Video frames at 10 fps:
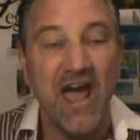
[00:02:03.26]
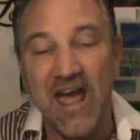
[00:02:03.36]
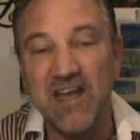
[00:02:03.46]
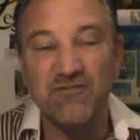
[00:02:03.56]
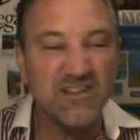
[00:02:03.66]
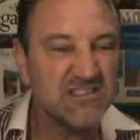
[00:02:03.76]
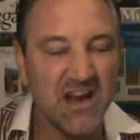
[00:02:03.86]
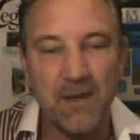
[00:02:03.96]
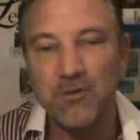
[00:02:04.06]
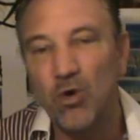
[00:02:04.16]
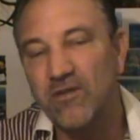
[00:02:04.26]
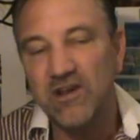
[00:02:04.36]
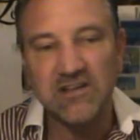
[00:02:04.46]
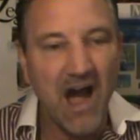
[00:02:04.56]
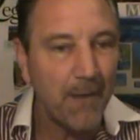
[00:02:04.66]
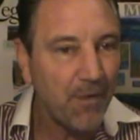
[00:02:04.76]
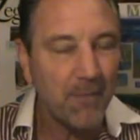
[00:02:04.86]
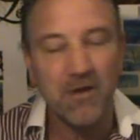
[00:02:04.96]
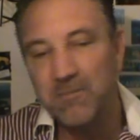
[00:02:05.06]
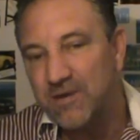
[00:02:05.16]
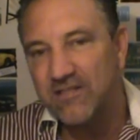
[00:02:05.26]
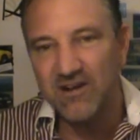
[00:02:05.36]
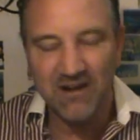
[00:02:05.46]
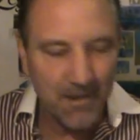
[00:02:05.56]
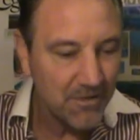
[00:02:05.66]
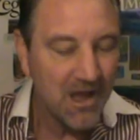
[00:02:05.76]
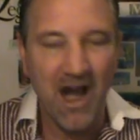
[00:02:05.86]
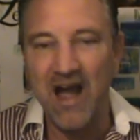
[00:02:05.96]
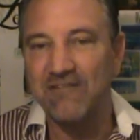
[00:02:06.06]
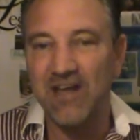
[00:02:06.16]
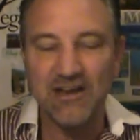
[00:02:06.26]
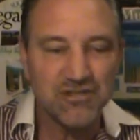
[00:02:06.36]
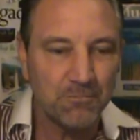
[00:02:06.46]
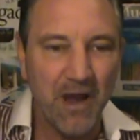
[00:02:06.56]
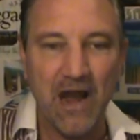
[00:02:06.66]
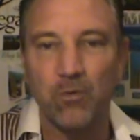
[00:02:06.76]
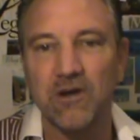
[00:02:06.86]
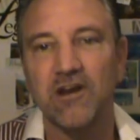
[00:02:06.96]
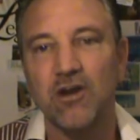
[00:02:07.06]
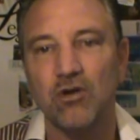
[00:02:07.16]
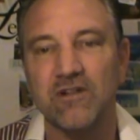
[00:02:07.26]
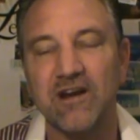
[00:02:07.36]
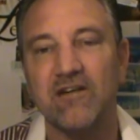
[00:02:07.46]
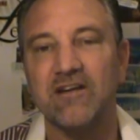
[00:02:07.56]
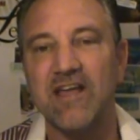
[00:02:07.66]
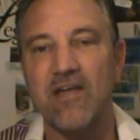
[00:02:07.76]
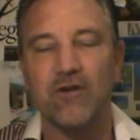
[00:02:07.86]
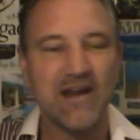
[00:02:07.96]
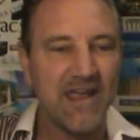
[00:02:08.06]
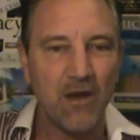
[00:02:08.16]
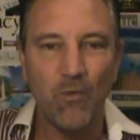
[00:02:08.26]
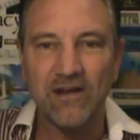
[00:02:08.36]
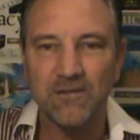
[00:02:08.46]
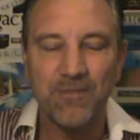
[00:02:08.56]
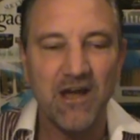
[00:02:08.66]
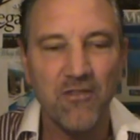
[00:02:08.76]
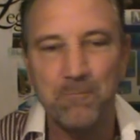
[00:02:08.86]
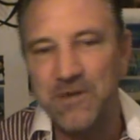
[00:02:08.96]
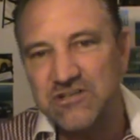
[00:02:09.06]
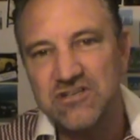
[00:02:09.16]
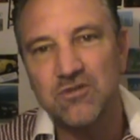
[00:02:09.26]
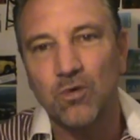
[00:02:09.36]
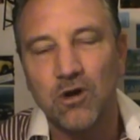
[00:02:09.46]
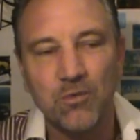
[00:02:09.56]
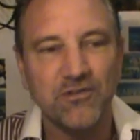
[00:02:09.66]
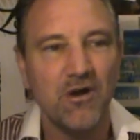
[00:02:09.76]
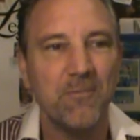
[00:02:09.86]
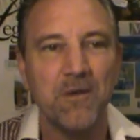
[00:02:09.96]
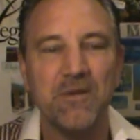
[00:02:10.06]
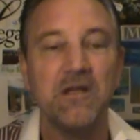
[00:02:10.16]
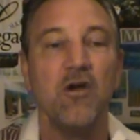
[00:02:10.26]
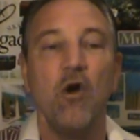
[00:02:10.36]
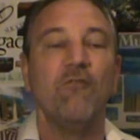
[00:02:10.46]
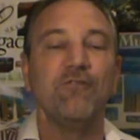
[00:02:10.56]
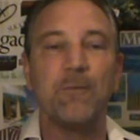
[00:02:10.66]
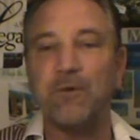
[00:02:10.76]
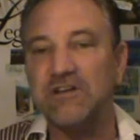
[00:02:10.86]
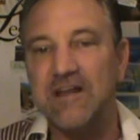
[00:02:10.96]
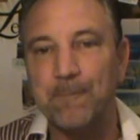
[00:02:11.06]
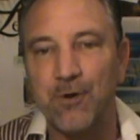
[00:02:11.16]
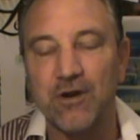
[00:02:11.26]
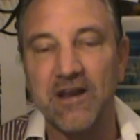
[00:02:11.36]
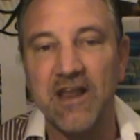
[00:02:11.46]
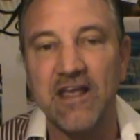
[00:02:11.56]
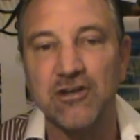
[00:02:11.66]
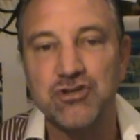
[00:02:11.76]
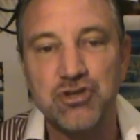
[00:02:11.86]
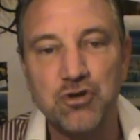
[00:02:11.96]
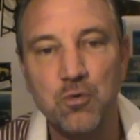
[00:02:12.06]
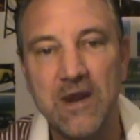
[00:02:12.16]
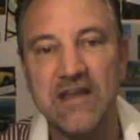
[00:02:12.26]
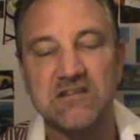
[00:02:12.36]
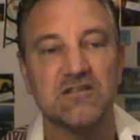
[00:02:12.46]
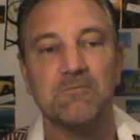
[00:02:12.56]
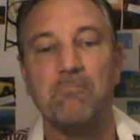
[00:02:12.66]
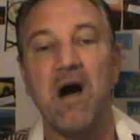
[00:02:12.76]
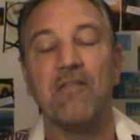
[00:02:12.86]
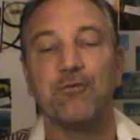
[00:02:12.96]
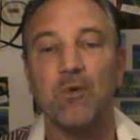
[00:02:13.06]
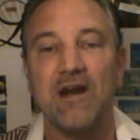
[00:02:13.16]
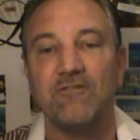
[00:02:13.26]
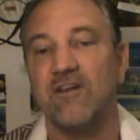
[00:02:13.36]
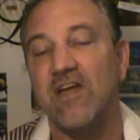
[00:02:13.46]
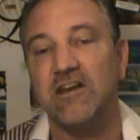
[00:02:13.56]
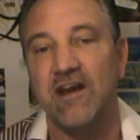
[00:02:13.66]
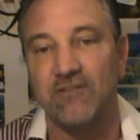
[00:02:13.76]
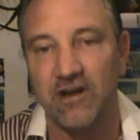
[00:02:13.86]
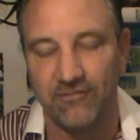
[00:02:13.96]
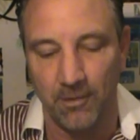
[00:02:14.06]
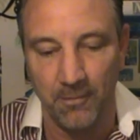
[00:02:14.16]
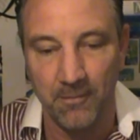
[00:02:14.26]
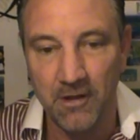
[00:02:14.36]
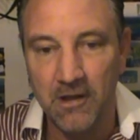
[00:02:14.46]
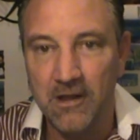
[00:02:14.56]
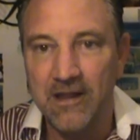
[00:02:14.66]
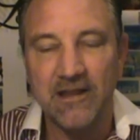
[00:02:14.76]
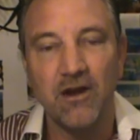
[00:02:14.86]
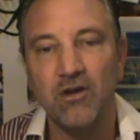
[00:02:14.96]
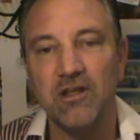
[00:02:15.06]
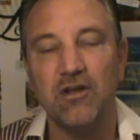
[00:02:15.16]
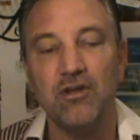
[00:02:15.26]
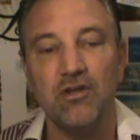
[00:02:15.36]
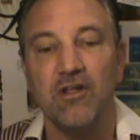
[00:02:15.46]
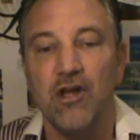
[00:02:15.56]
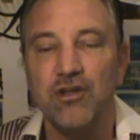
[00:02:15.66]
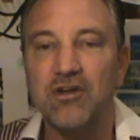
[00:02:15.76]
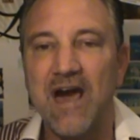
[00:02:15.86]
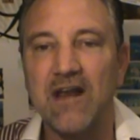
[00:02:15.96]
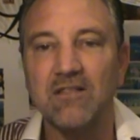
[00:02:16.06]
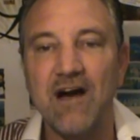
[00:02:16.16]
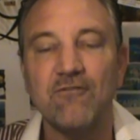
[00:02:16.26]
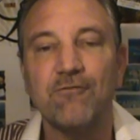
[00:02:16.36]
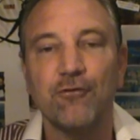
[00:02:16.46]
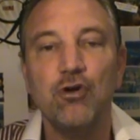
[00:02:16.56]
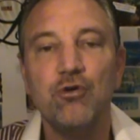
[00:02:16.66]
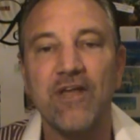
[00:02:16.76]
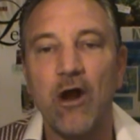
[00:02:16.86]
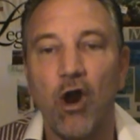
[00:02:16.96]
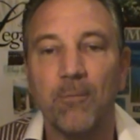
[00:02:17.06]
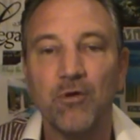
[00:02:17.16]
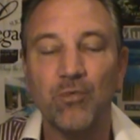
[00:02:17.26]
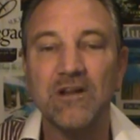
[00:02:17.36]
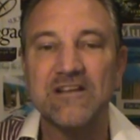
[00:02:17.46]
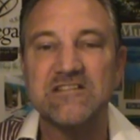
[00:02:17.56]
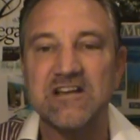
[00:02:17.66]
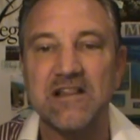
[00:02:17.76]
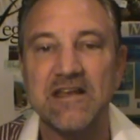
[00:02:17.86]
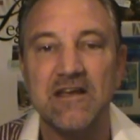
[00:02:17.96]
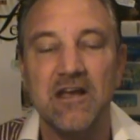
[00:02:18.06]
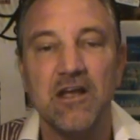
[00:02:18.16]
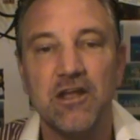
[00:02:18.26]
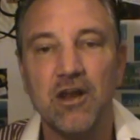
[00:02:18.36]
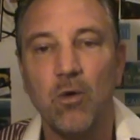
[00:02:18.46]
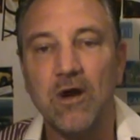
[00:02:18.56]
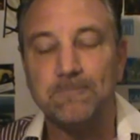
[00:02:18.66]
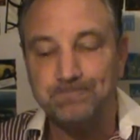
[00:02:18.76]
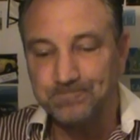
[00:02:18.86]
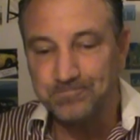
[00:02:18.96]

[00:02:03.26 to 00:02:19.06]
Hey Vincent, I'm going to the top. I'm going to be there. I got your back. We're going to go together. I can't wait to be on the beaches of the world with you. I'm going to be flipper dipper in 2 weeks or a month or whatever, and then you never hear from them. You got to love them for who they are, but realistically, you know what?